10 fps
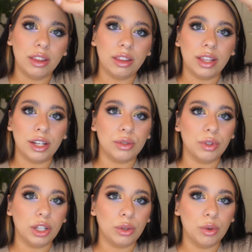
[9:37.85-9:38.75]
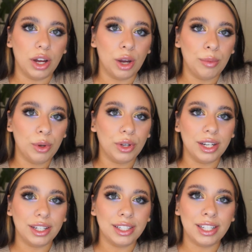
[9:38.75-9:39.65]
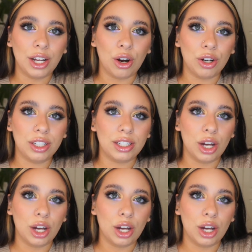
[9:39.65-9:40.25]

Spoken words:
That's really cool. I hope you can, it's like hard to see.